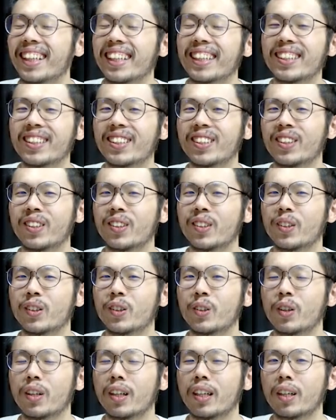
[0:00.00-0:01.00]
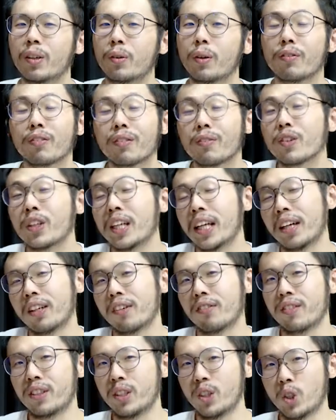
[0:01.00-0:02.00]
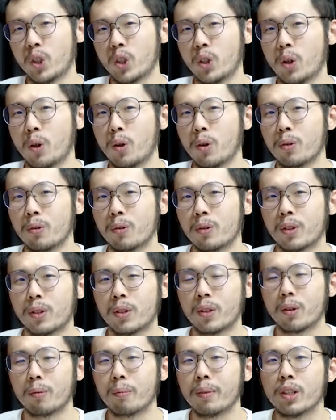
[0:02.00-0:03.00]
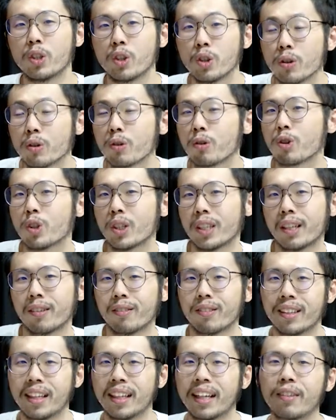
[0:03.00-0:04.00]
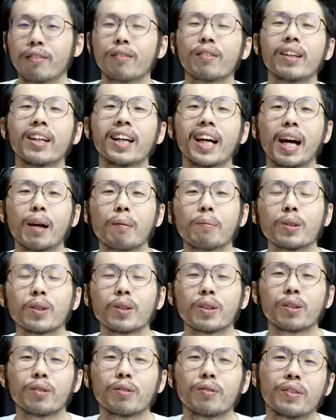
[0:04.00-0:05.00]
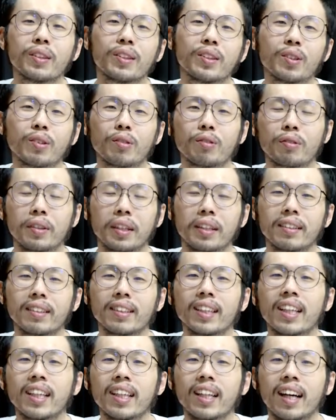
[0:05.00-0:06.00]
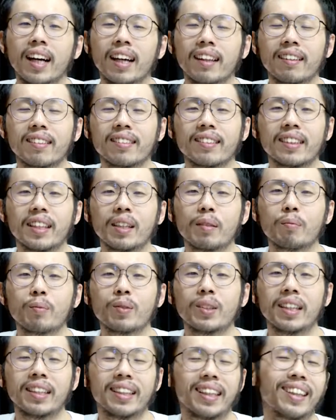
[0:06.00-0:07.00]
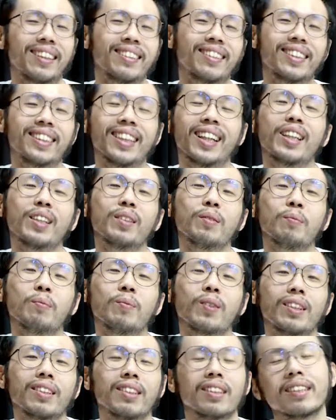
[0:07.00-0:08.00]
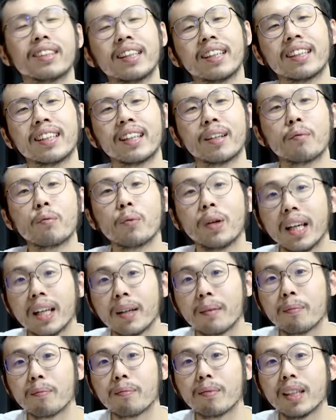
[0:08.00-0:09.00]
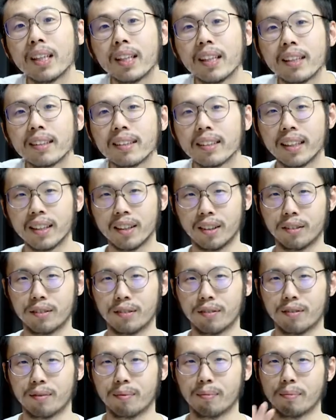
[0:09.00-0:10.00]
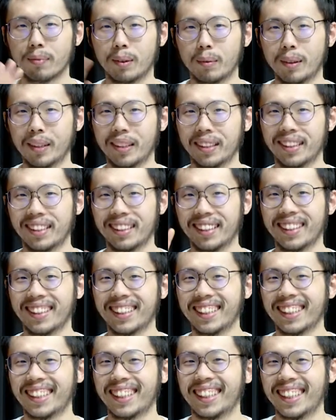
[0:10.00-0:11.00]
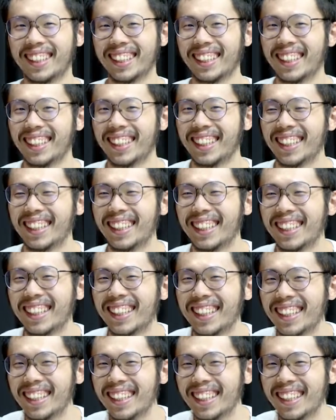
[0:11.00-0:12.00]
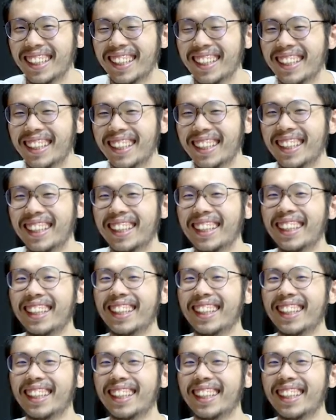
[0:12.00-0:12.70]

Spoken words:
So we've come to the end of the show, so be sure to check out another episode of Face to Face at the same day and time. Until then, I'm William, signing off. Bye bye.